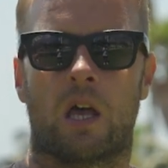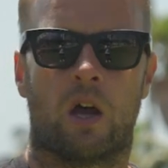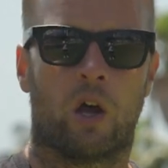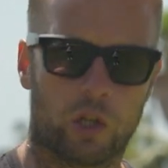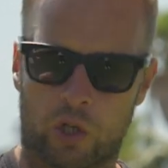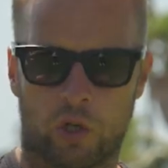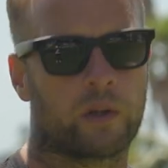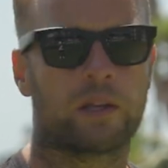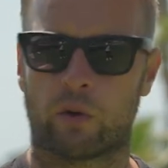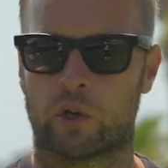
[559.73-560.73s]
you can
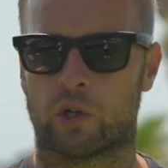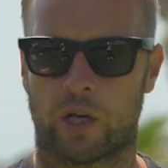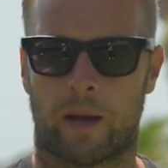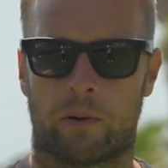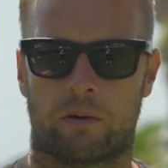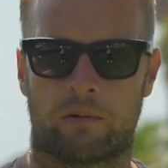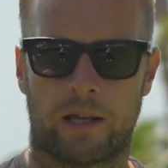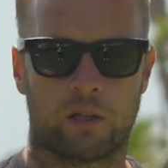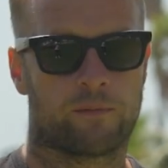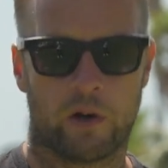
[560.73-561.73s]
only throw your jab, right?
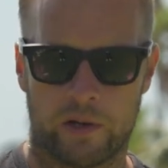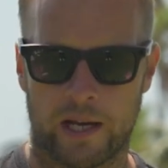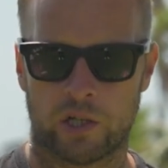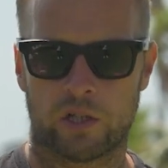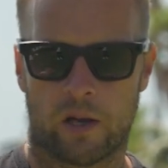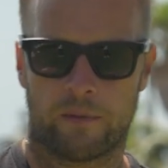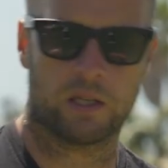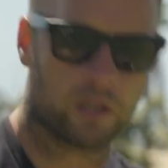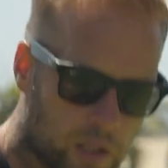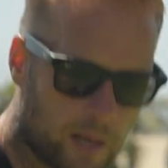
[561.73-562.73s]
There's variations of it.
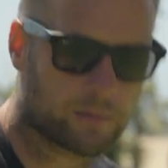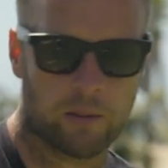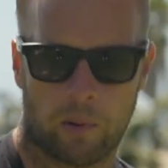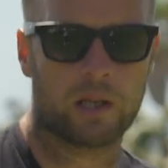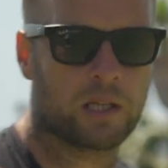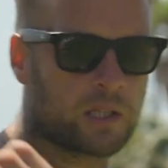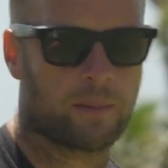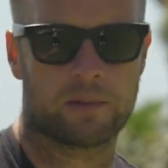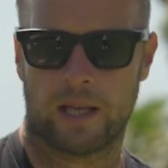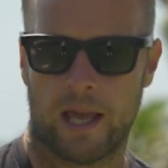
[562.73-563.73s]
You can jab to the body,
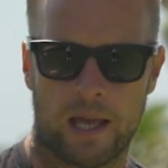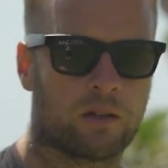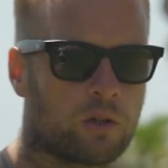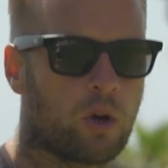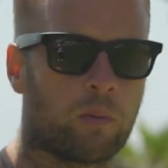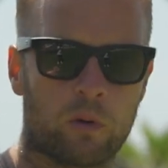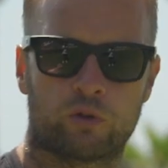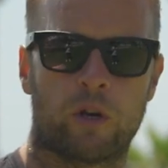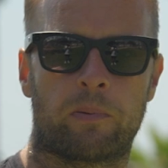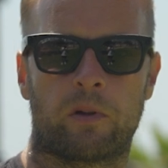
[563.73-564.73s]
jab to the head, double,
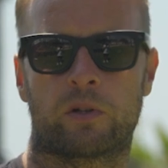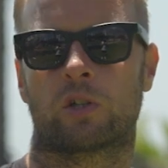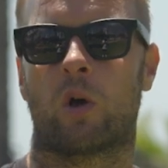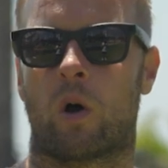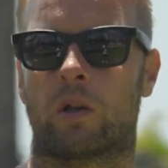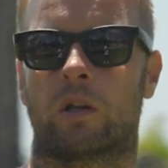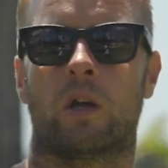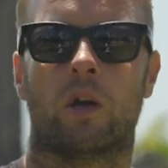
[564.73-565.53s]
triple, and so on.